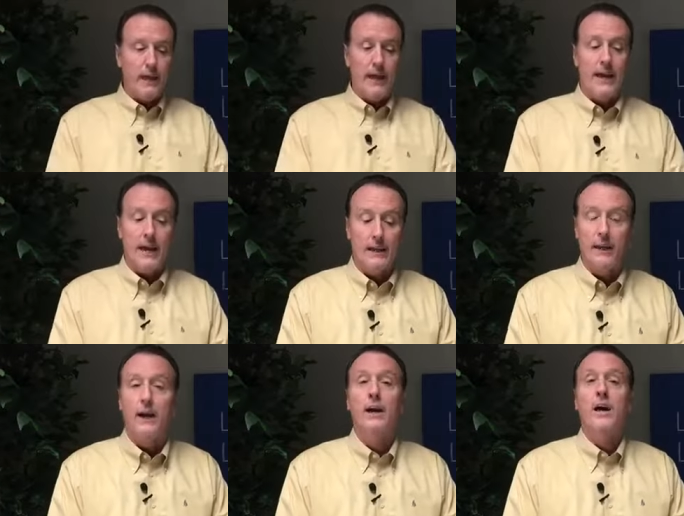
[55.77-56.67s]
And
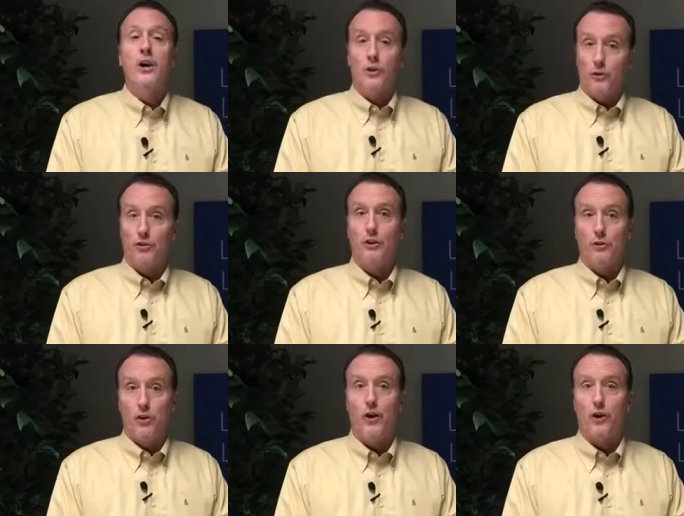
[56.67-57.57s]
uh, you'll see those
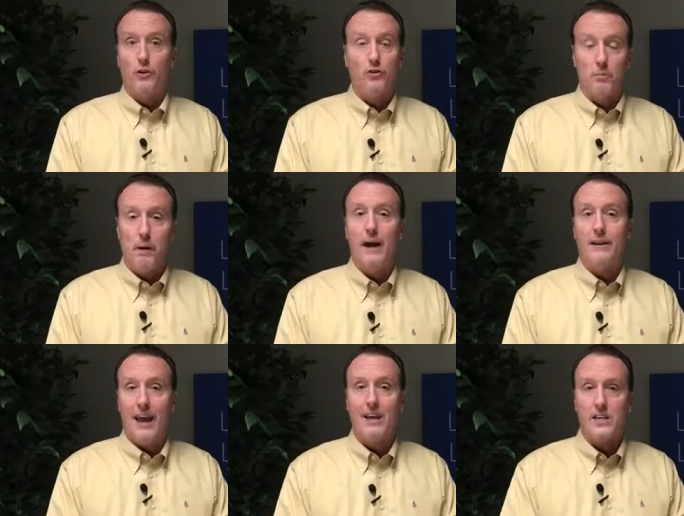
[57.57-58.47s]
articles and
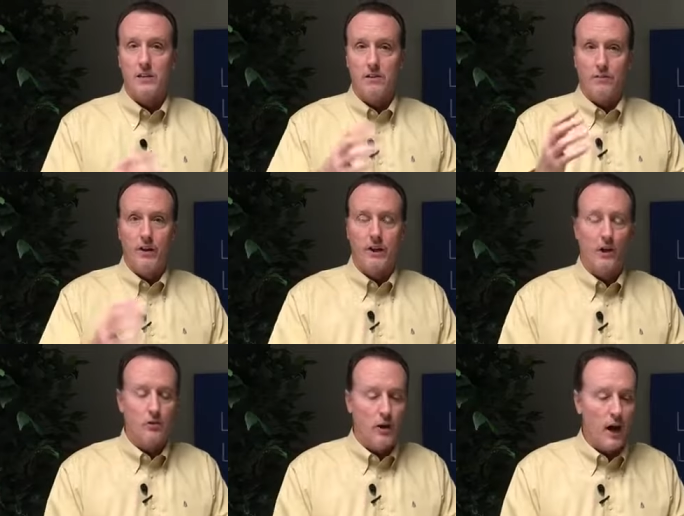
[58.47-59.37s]
podcasts and
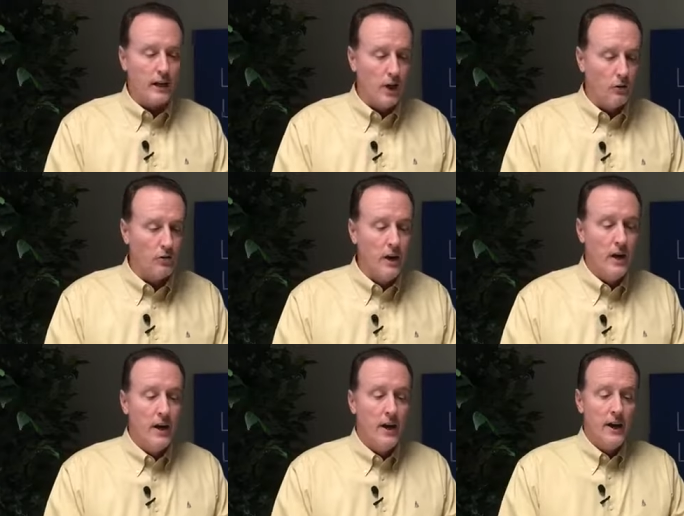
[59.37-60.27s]
videos and audios.
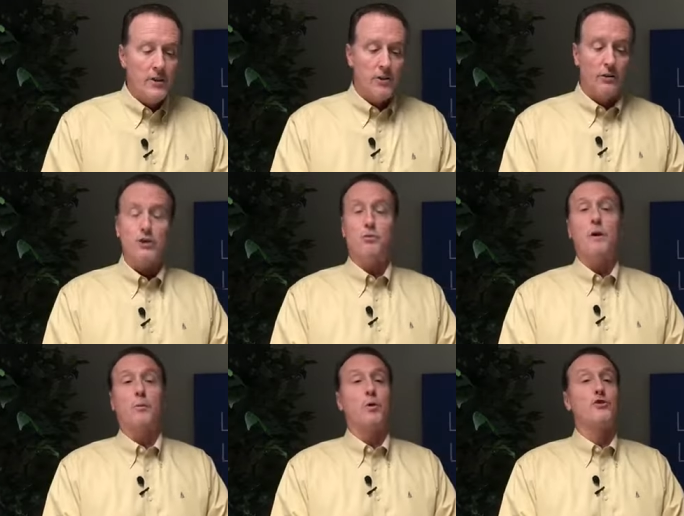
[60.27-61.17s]
So this
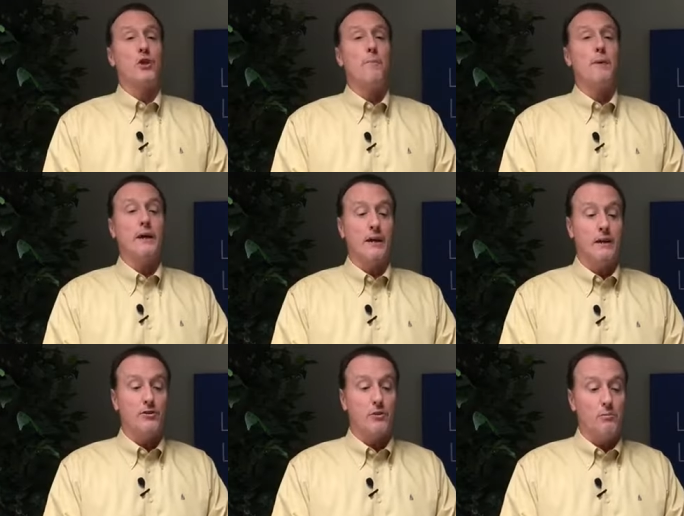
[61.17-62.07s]
week we're jumping
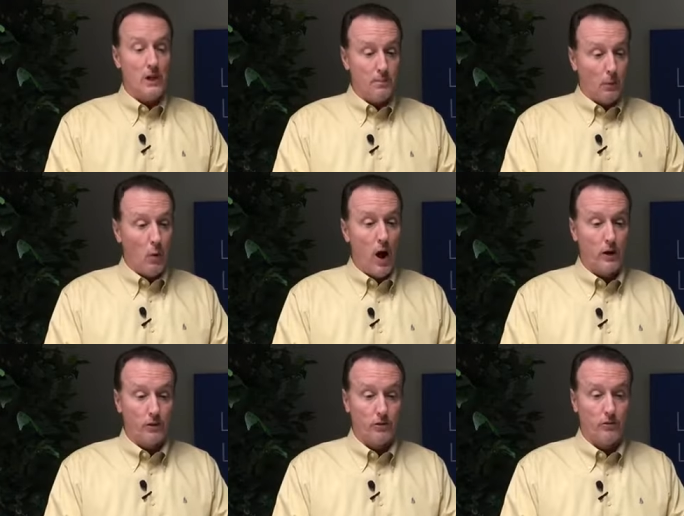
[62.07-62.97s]
into some deeper
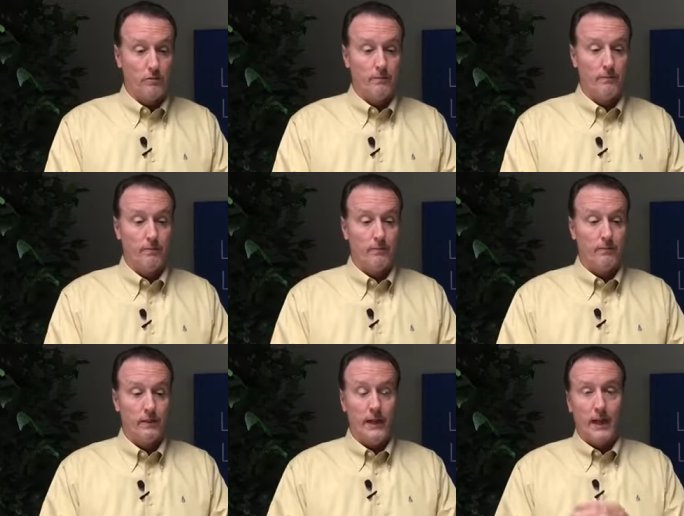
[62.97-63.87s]
waters.
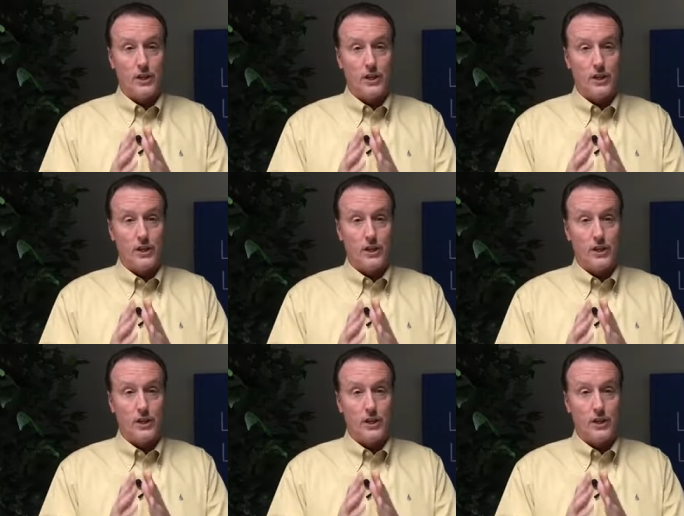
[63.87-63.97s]
And